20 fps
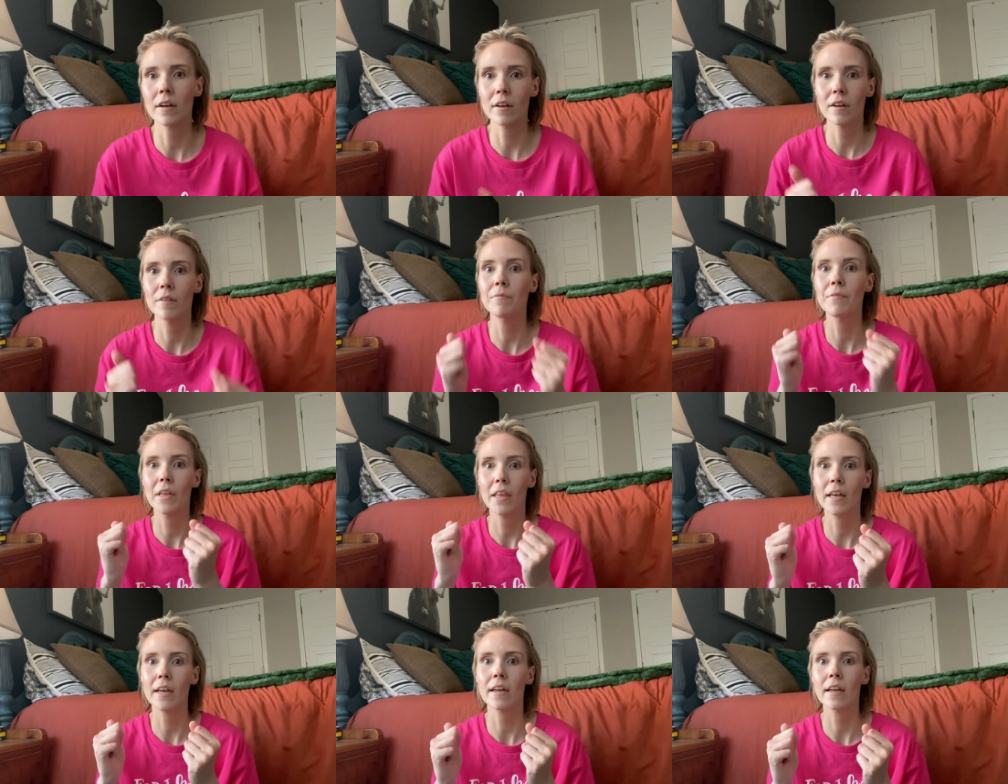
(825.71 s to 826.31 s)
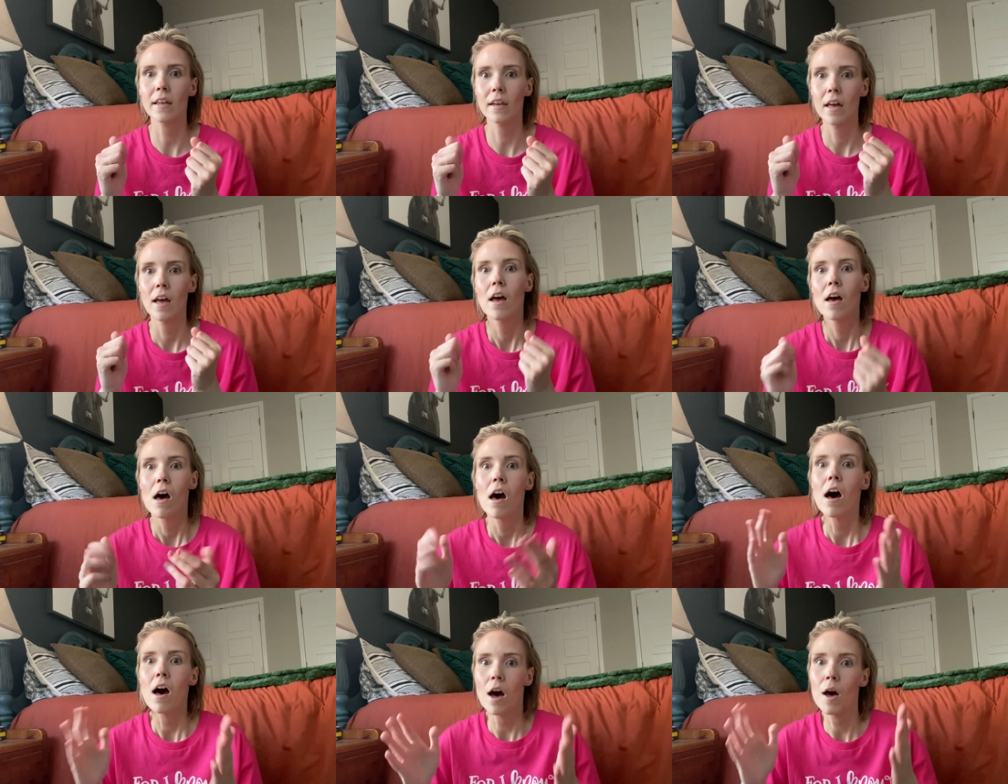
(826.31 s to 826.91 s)
it can feel like an
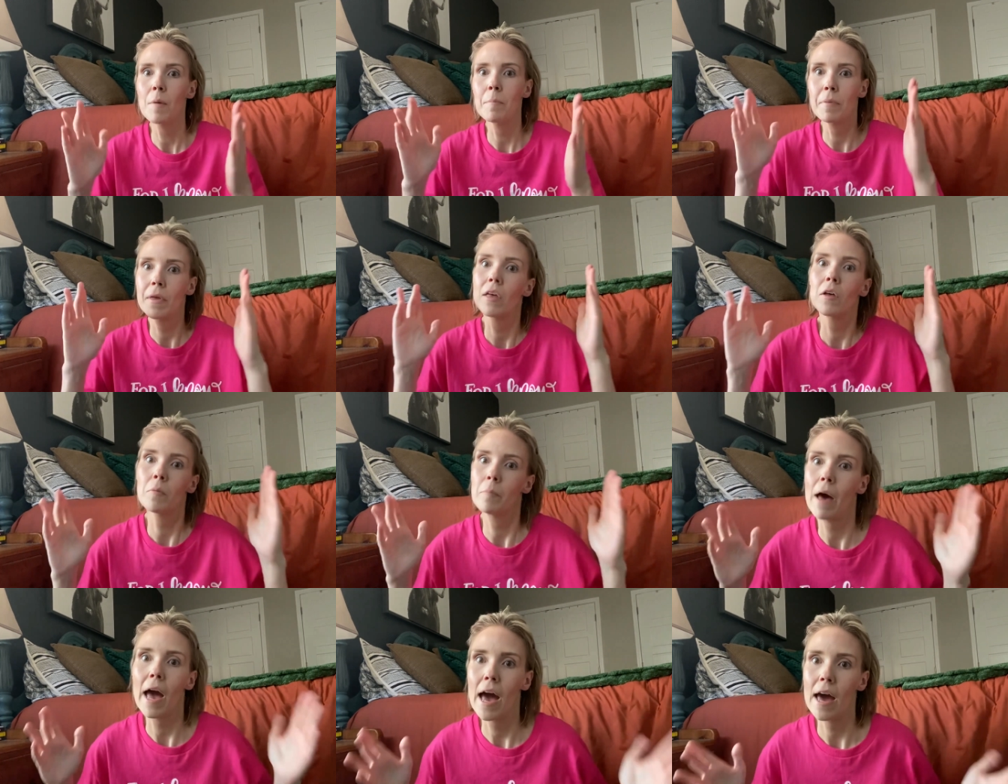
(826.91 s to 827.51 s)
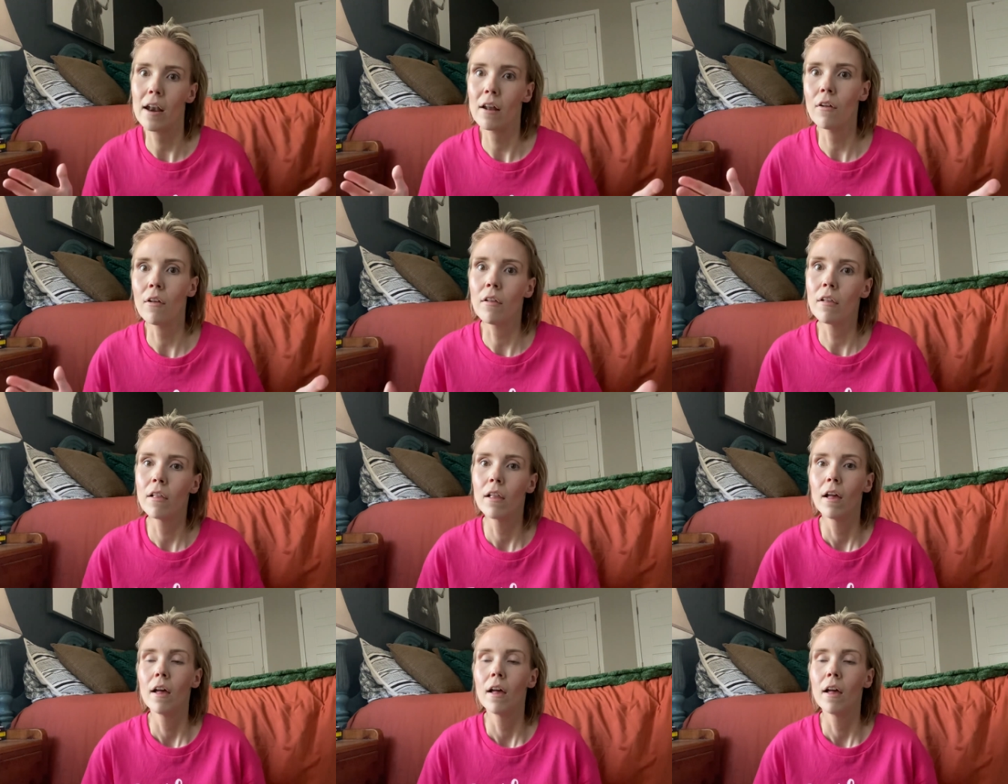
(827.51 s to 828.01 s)
uphill battle.